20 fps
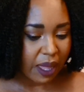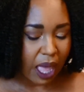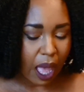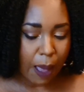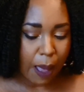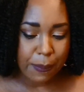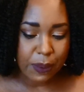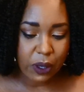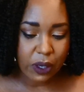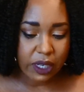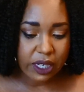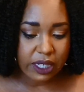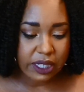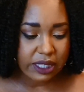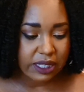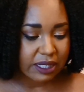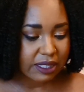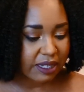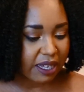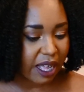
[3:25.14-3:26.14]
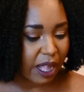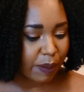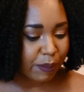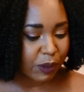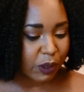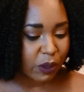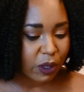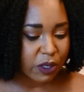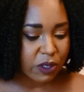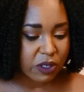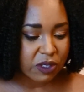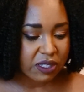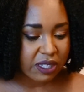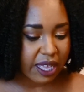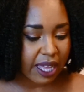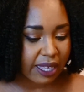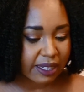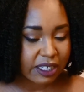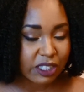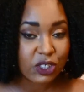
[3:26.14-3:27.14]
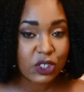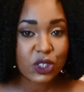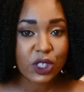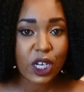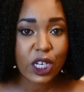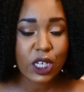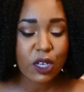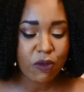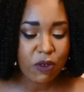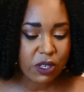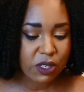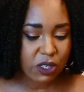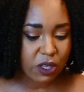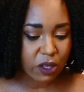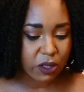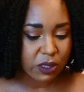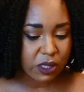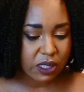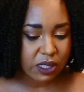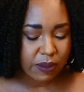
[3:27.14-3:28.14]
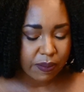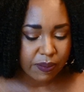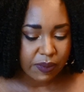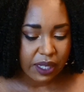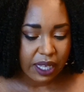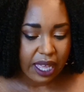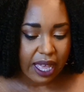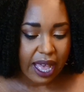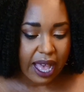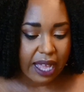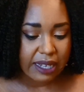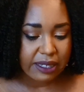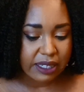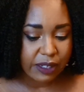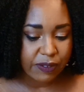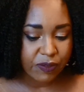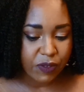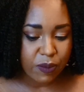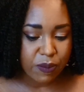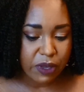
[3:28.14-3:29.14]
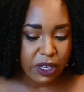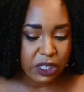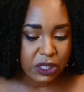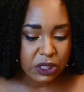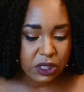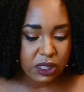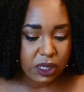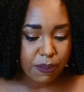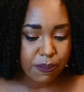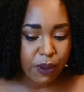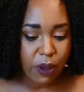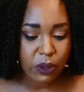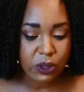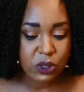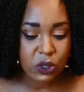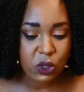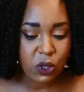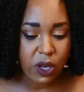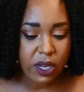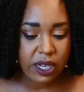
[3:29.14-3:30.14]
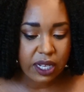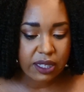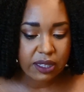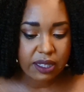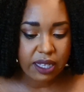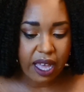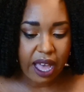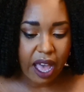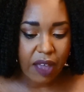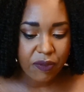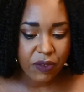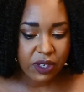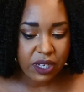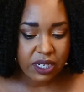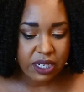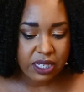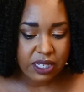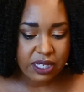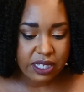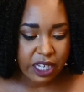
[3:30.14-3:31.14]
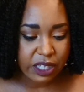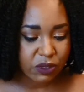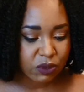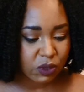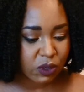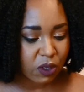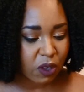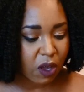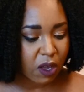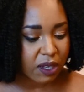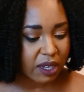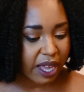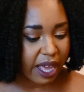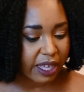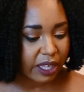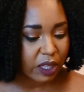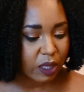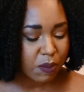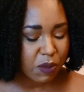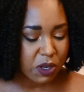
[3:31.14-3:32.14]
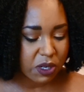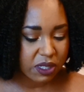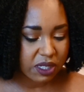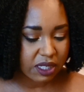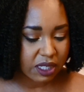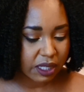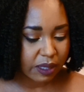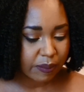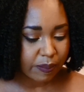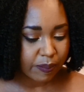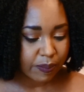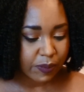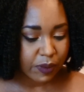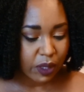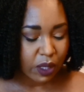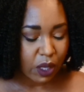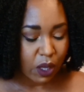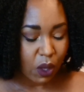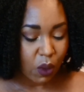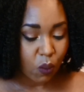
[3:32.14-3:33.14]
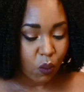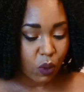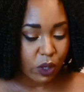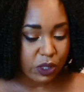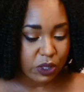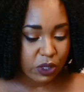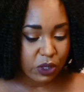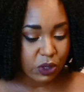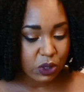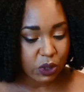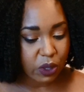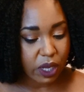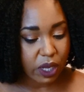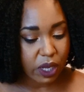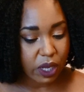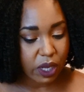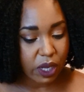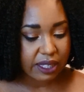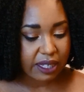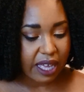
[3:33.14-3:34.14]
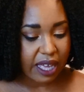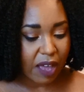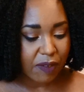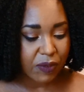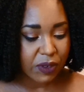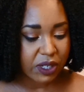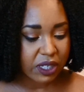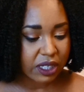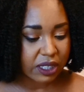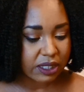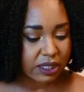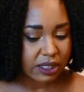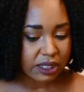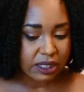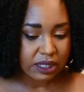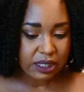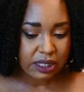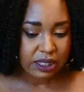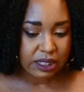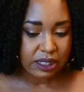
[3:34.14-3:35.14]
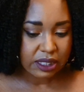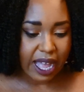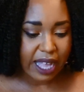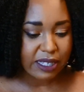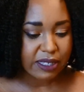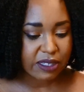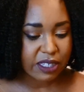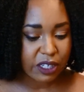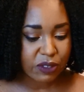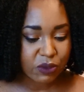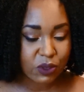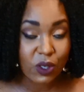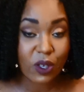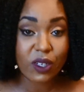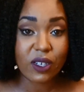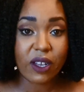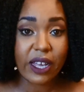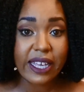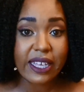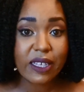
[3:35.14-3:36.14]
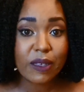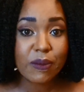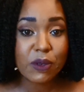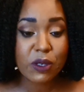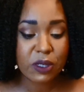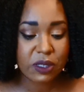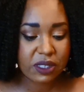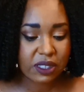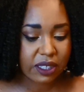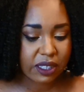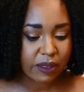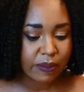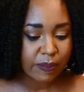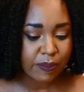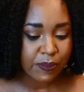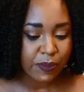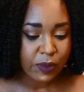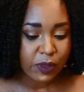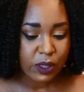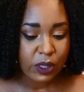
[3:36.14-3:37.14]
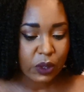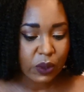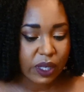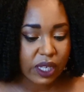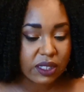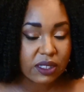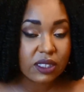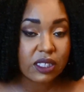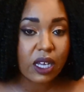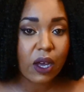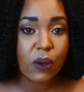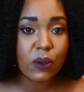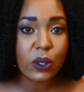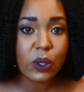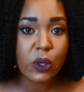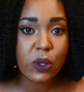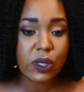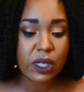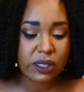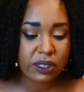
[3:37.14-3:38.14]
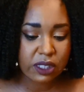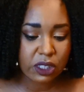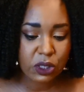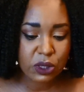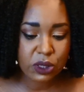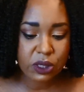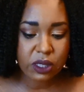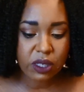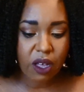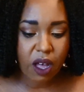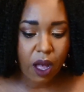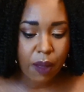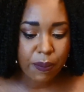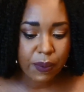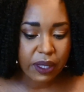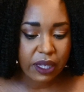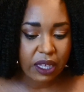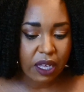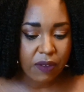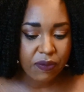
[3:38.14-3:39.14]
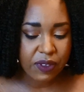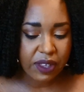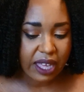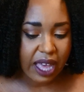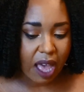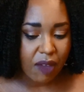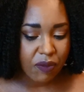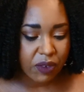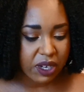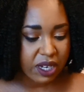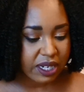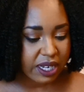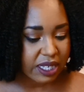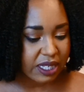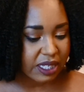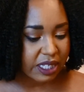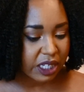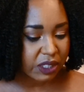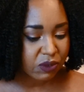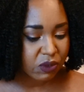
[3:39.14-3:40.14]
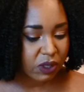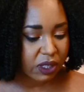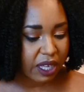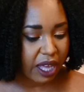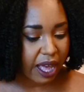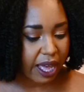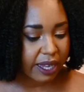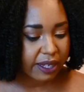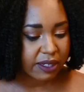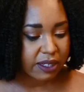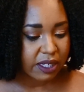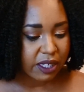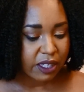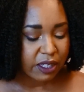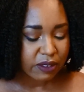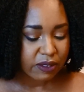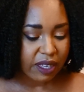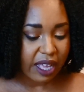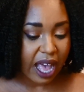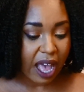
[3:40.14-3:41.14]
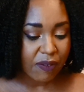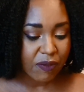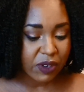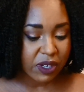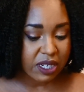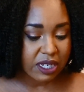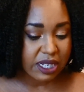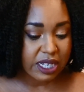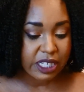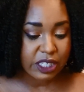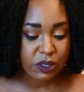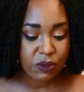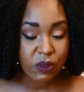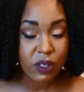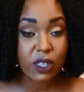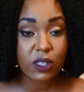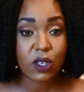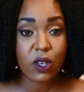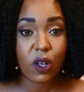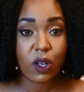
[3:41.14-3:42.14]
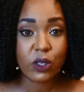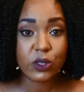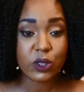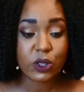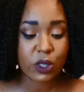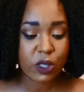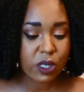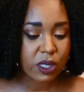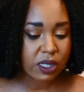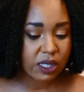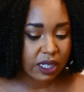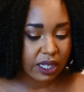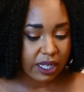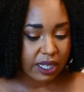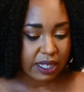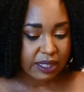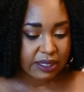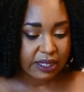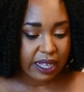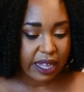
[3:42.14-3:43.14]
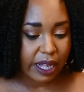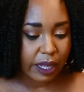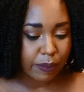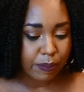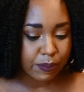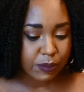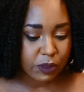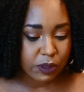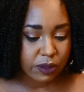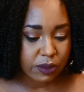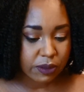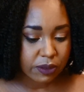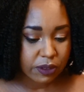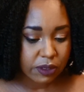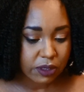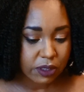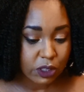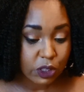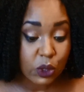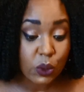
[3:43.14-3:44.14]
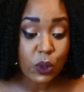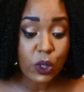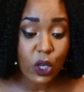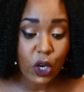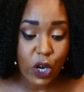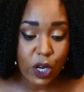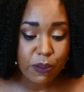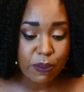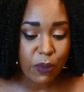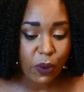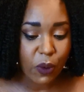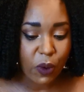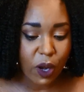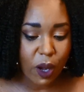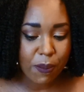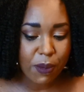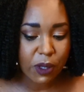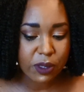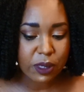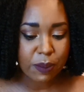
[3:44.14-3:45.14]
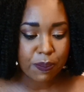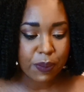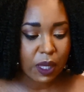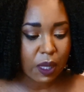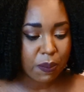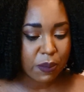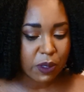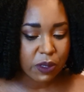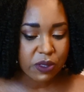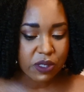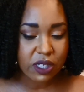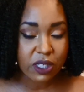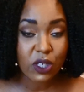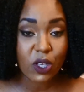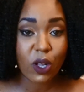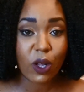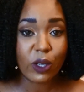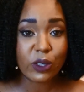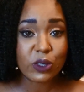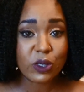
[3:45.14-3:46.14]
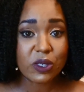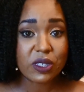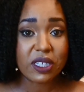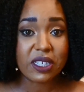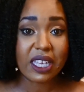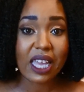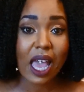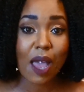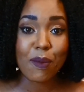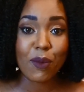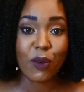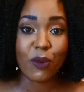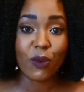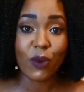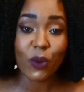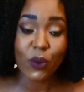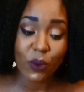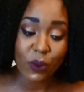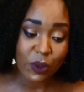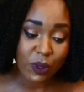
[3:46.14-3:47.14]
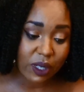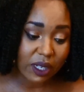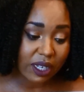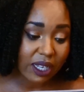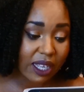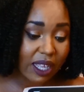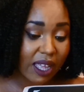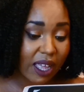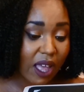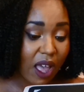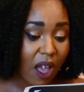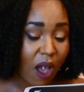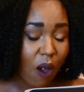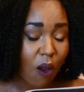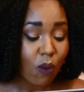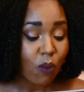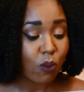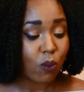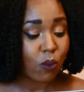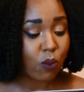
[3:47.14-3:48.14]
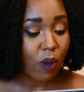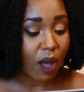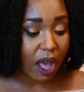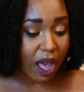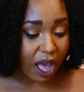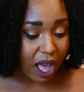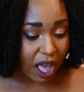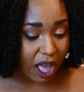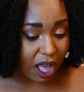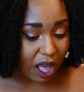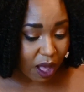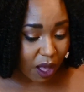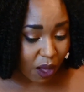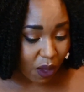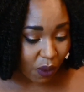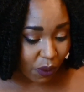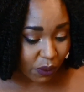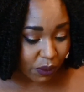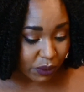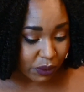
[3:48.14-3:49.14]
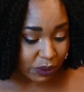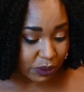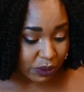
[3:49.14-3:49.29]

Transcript: a booklet to help you understand and share your results, and information about joining the African Ancestry online community. Once you join the African Ancestry online community, you can download a digital copy of the African Ancestry Guide to African History and Cultures to help you learn more about the peoples and cultures in Cameroon. Wow.